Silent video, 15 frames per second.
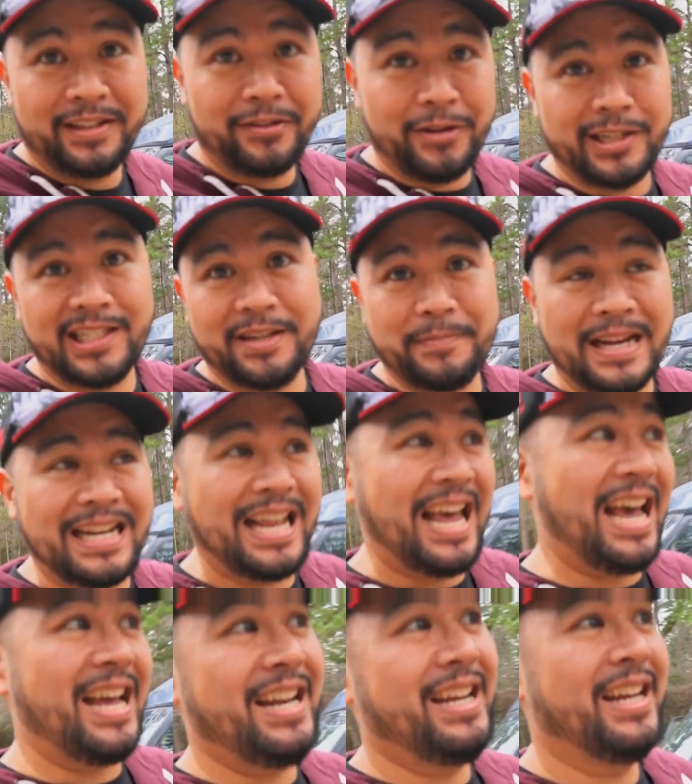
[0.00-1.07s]
Christy and my
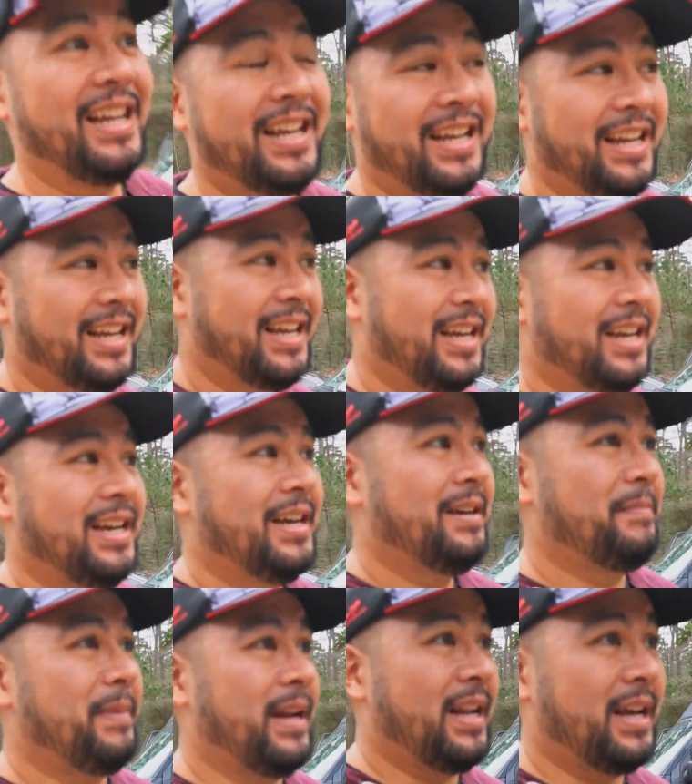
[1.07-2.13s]
dad.
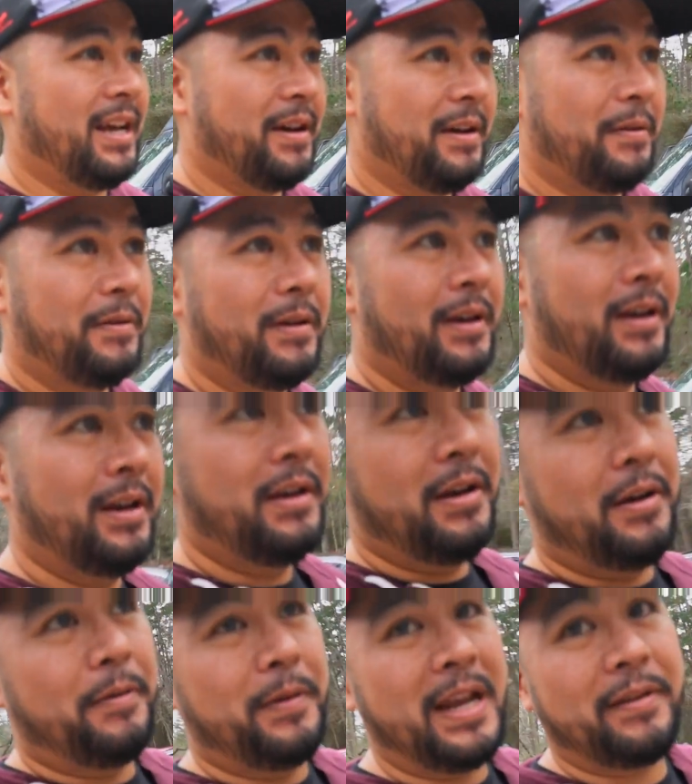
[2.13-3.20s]
But uh,
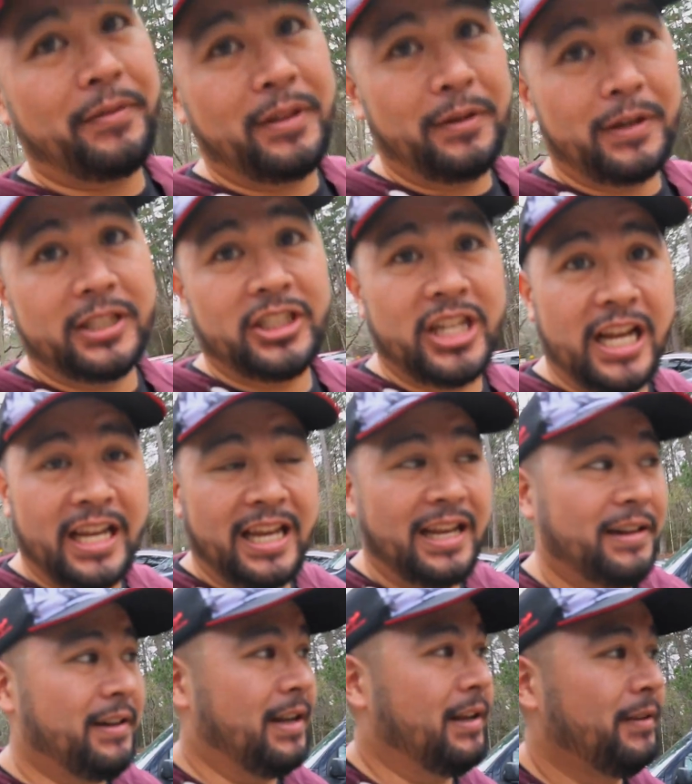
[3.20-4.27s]
we have to uh, check
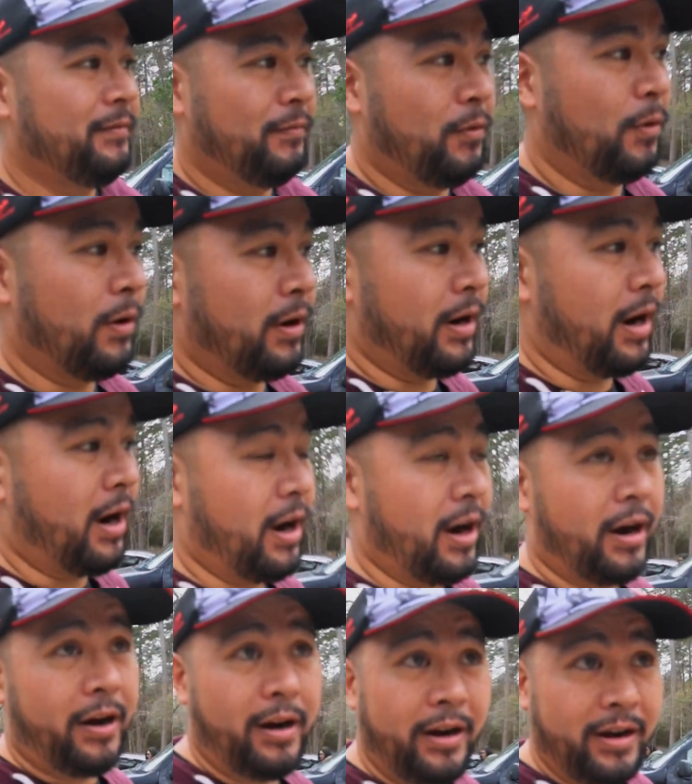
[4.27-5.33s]
in for
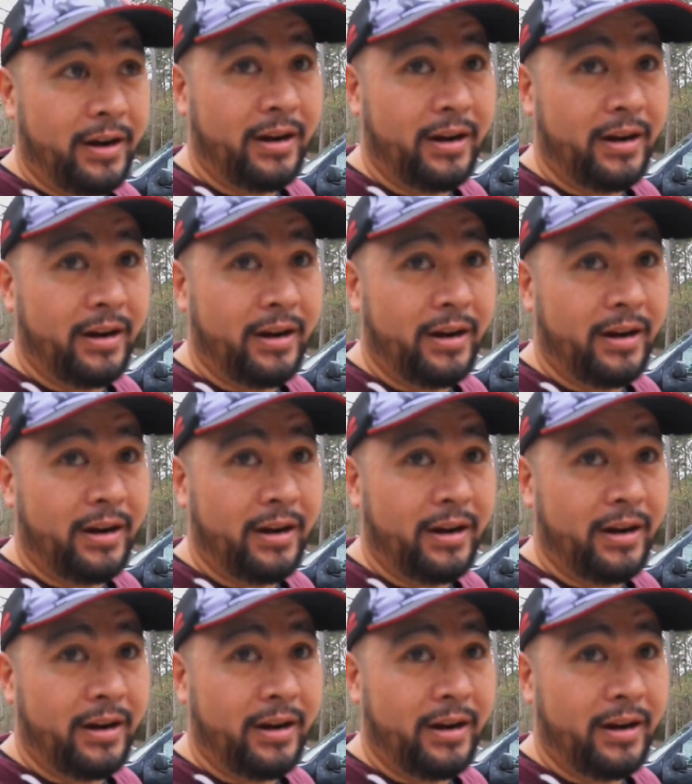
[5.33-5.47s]
our,